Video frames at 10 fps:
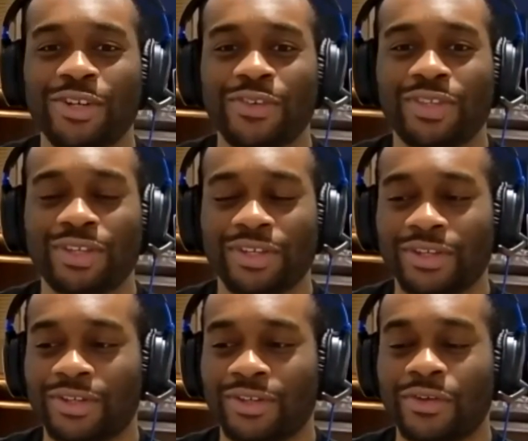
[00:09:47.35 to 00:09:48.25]
of
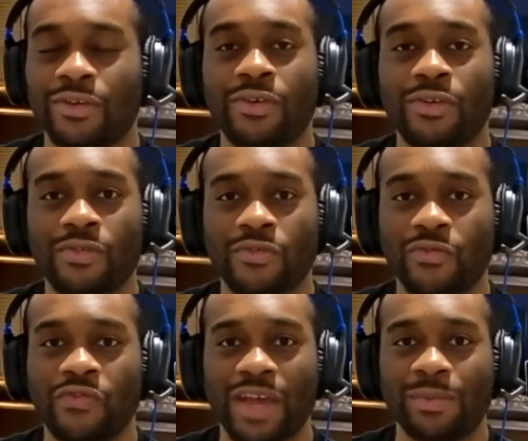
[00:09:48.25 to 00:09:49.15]
the
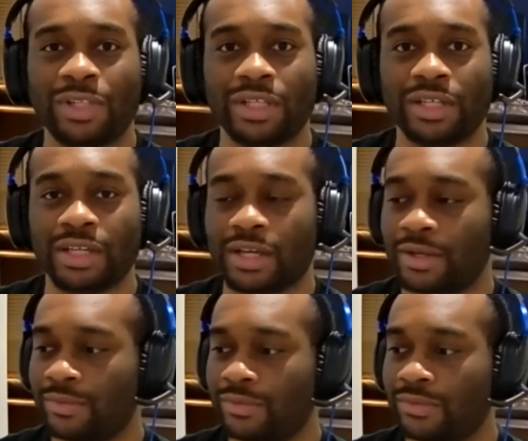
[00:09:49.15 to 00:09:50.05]
family
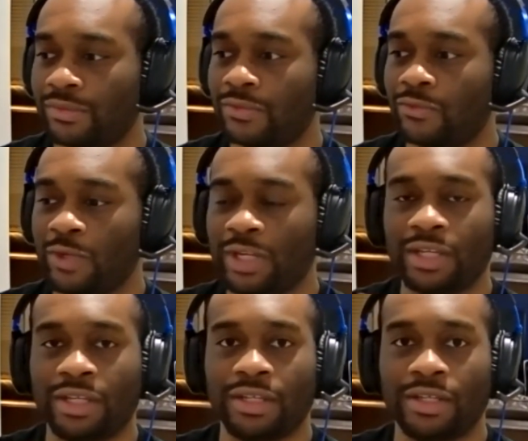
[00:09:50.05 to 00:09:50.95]
um,
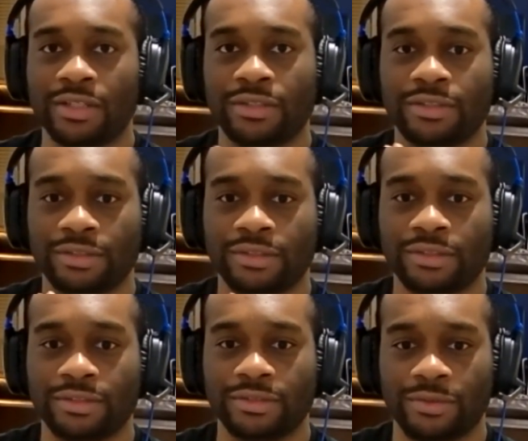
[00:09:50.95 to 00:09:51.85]
re.
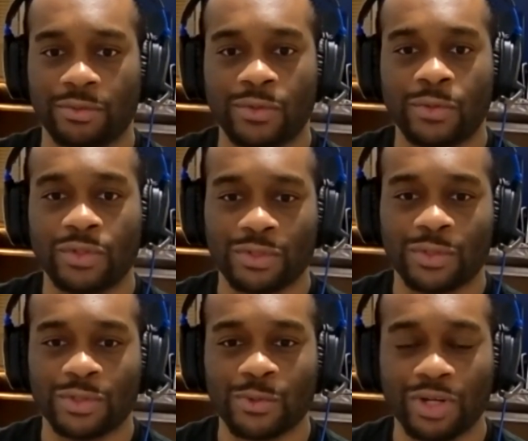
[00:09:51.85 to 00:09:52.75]
What, what's
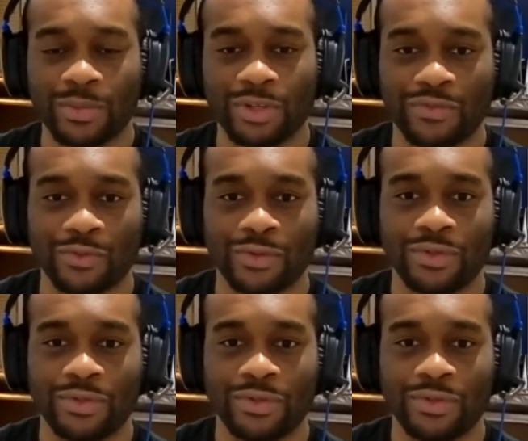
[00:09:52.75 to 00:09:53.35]
what's the word I'm looking for?